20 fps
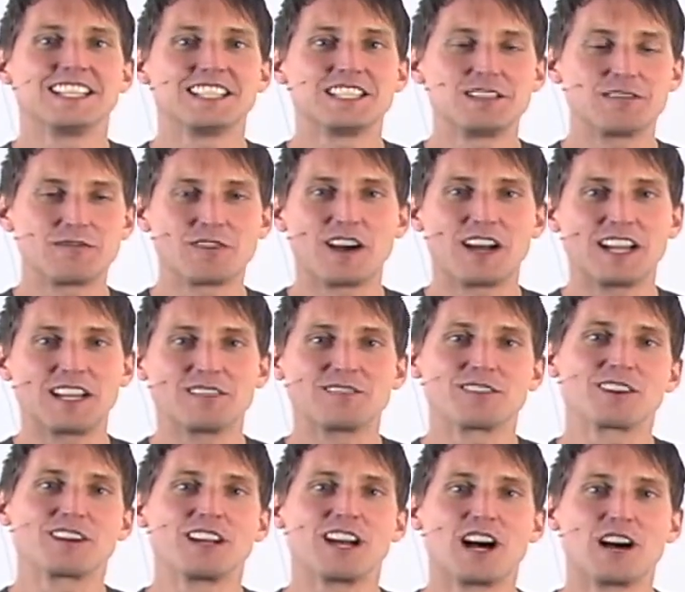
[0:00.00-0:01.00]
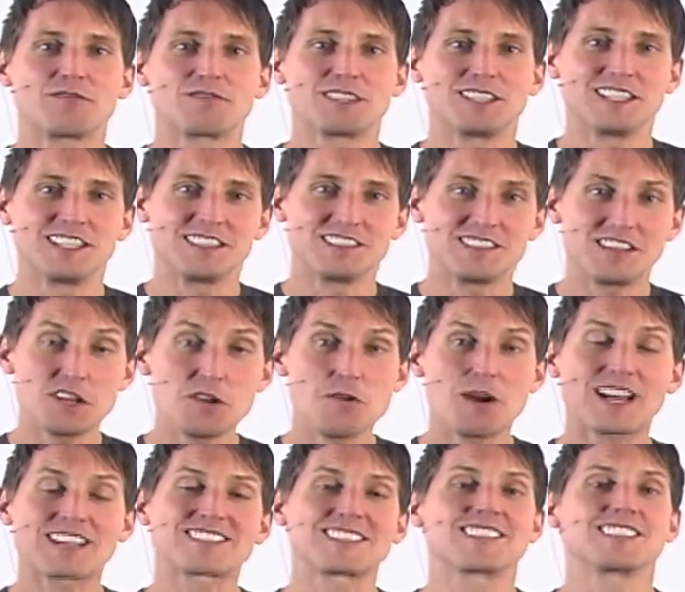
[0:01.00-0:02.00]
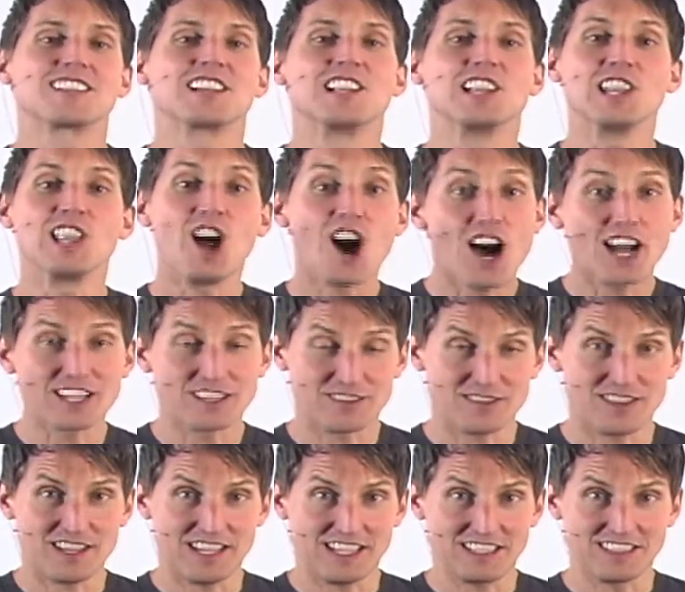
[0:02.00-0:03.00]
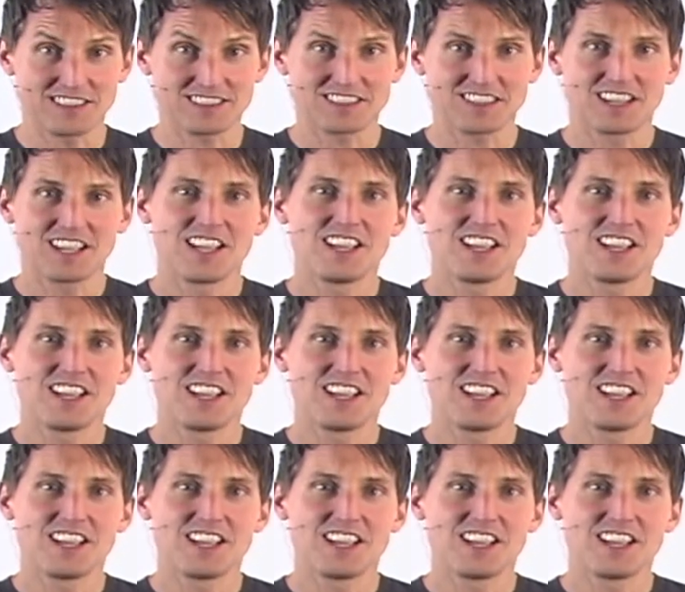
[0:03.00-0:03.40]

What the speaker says: defined very often is UX is a lot of things.